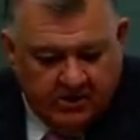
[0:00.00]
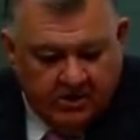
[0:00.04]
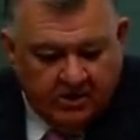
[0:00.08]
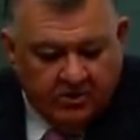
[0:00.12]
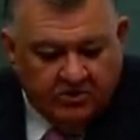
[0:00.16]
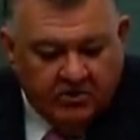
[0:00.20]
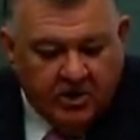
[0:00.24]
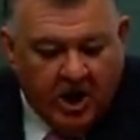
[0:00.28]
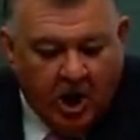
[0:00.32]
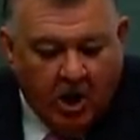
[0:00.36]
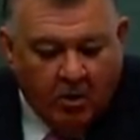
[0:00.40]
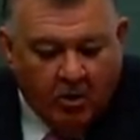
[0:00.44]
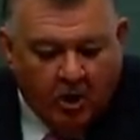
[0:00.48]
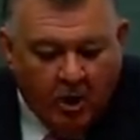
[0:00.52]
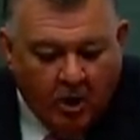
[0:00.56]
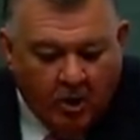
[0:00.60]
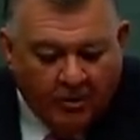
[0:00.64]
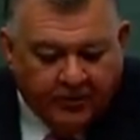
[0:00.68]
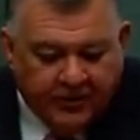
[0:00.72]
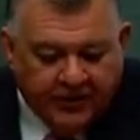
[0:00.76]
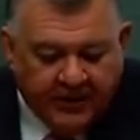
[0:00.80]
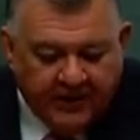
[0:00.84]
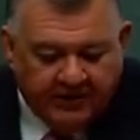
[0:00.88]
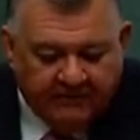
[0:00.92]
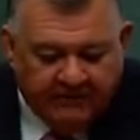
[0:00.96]
"No
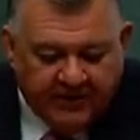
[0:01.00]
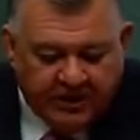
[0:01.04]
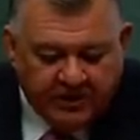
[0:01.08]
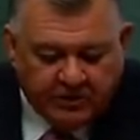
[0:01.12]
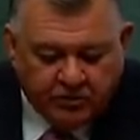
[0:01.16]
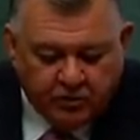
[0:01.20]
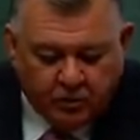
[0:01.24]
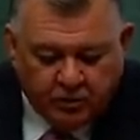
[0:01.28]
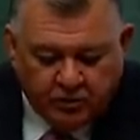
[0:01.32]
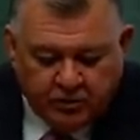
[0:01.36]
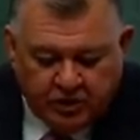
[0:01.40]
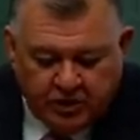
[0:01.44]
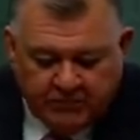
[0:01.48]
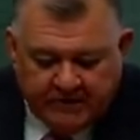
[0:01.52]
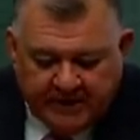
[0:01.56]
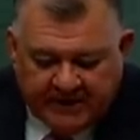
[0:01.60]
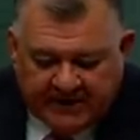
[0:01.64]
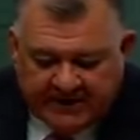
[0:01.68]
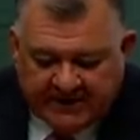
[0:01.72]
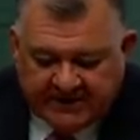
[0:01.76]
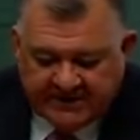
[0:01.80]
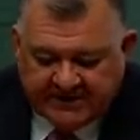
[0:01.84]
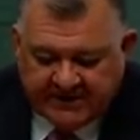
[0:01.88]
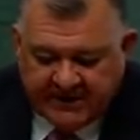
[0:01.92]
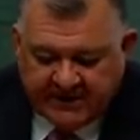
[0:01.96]
healthy individual should be
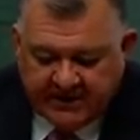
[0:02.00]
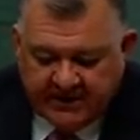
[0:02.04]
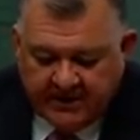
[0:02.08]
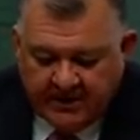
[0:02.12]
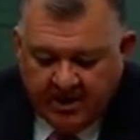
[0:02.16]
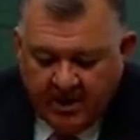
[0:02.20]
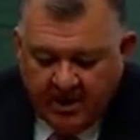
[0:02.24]
considered